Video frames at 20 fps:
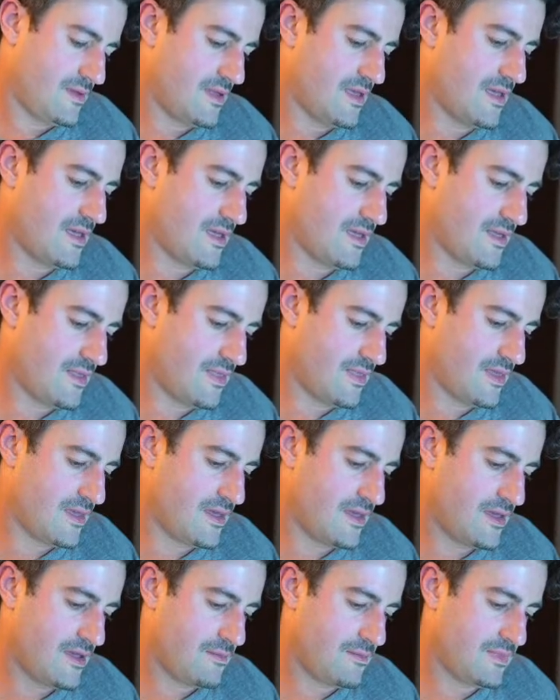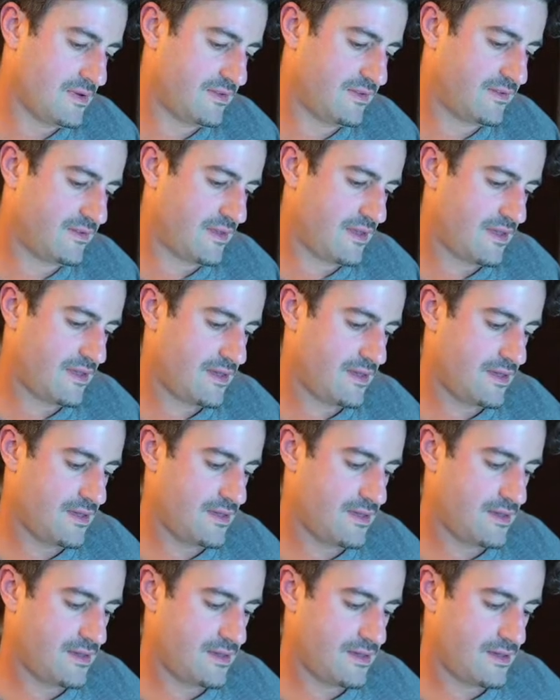and then I'm gonna
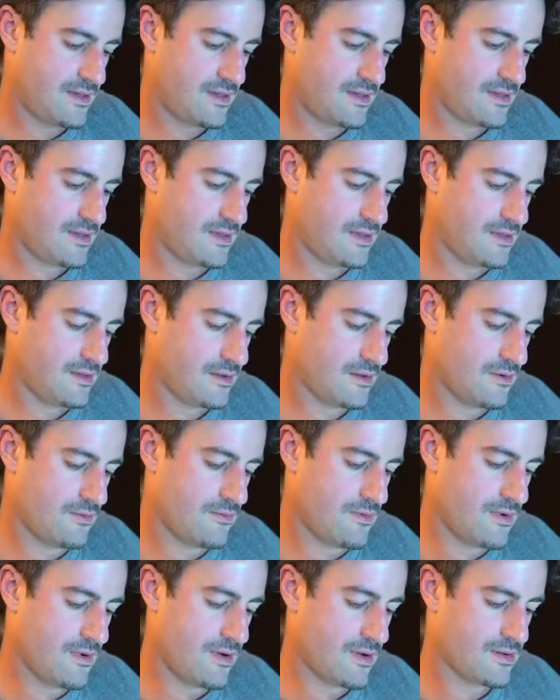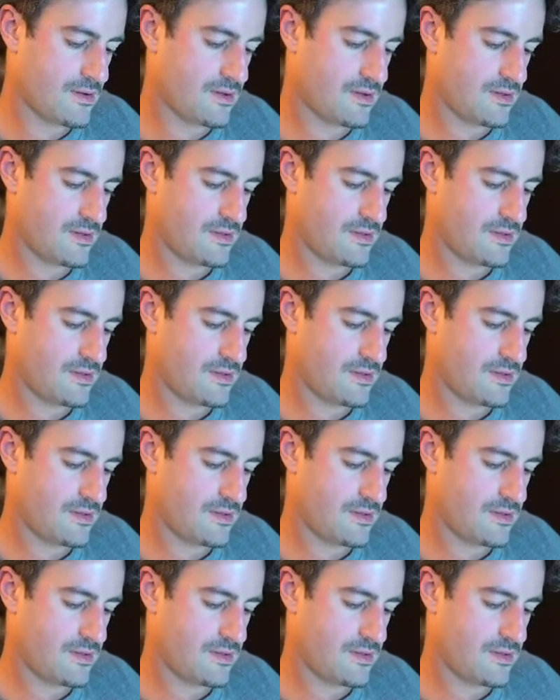say you're gonna walk.